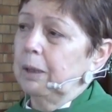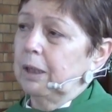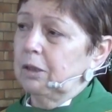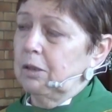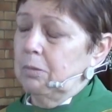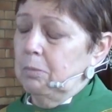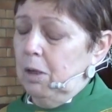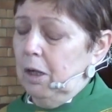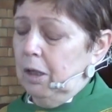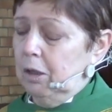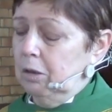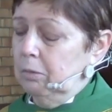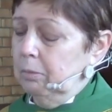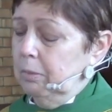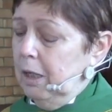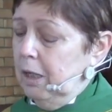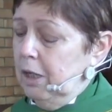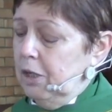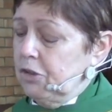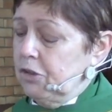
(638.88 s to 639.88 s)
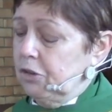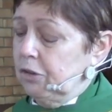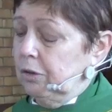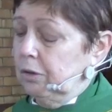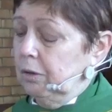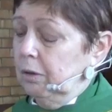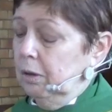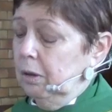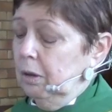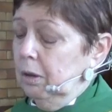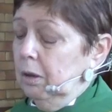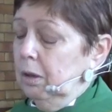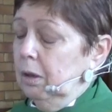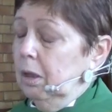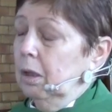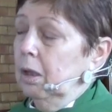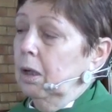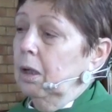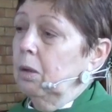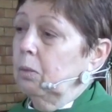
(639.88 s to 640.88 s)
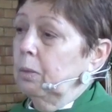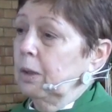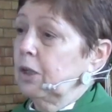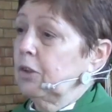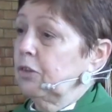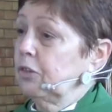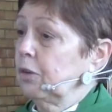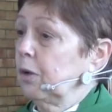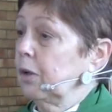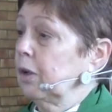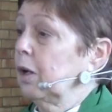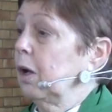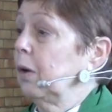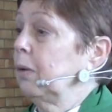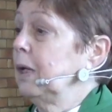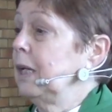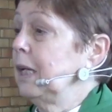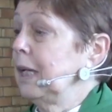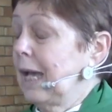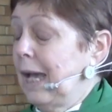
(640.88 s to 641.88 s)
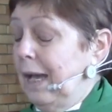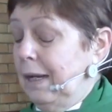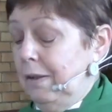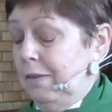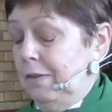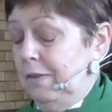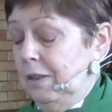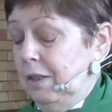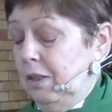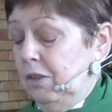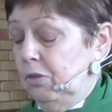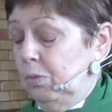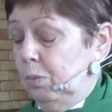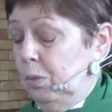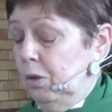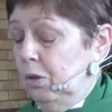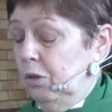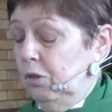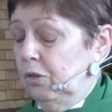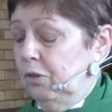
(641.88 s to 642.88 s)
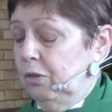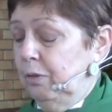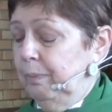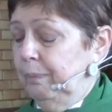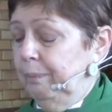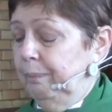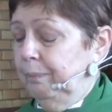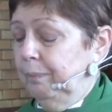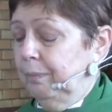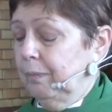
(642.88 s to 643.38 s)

Back to Michael Marsh. A week or so ago, he added these words: